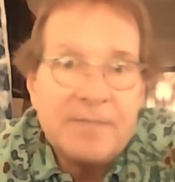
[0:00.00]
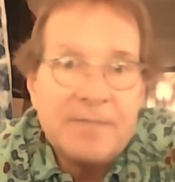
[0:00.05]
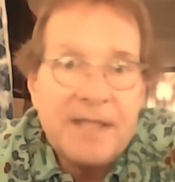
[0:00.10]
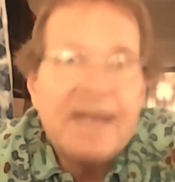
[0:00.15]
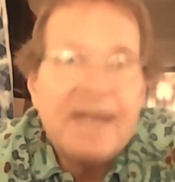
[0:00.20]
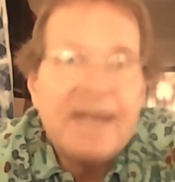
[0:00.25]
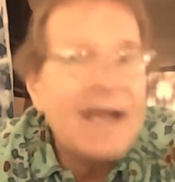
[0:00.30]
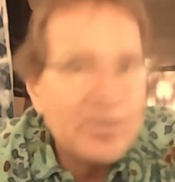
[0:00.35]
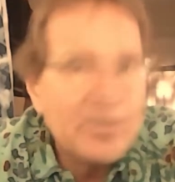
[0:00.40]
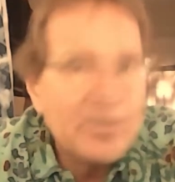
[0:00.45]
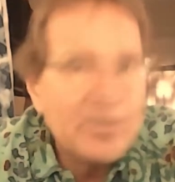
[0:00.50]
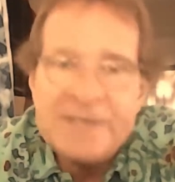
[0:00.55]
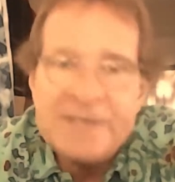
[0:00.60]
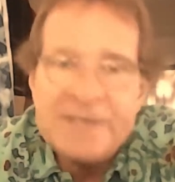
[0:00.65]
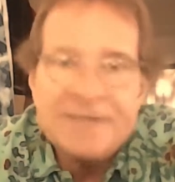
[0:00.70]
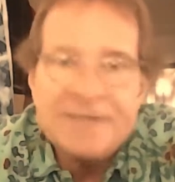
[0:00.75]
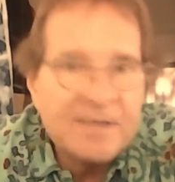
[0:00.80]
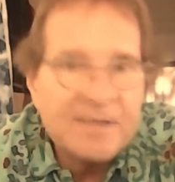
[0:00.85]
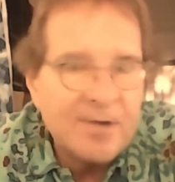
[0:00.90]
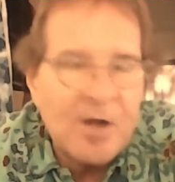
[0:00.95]
and I
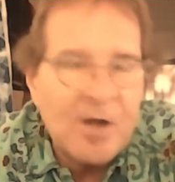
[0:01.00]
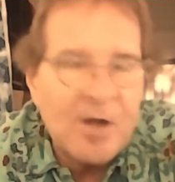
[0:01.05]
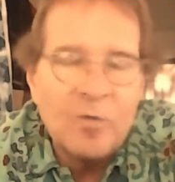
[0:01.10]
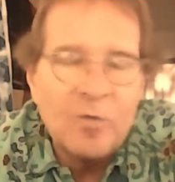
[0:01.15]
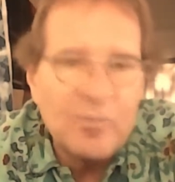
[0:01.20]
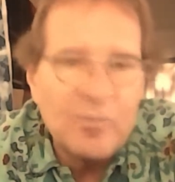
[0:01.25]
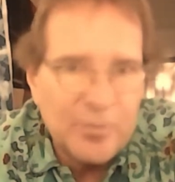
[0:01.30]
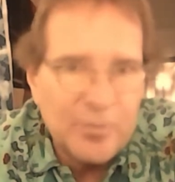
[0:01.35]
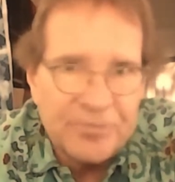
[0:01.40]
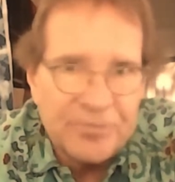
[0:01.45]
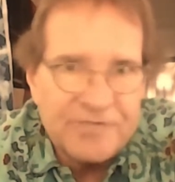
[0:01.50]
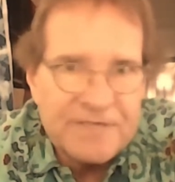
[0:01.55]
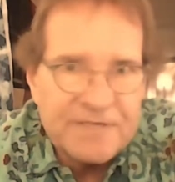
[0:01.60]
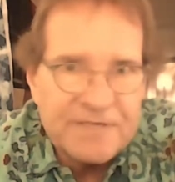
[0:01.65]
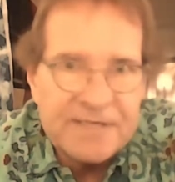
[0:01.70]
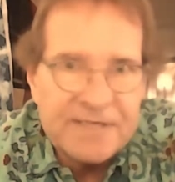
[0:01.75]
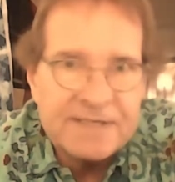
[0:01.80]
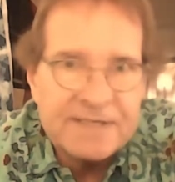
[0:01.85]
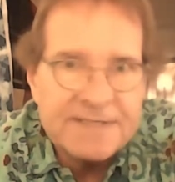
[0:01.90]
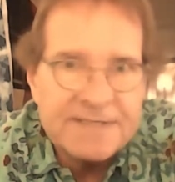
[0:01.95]
redid all of those
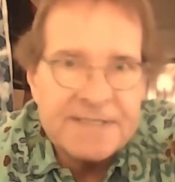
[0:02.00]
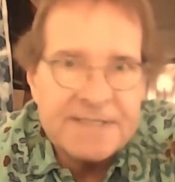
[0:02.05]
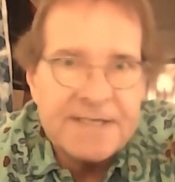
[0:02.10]
TNT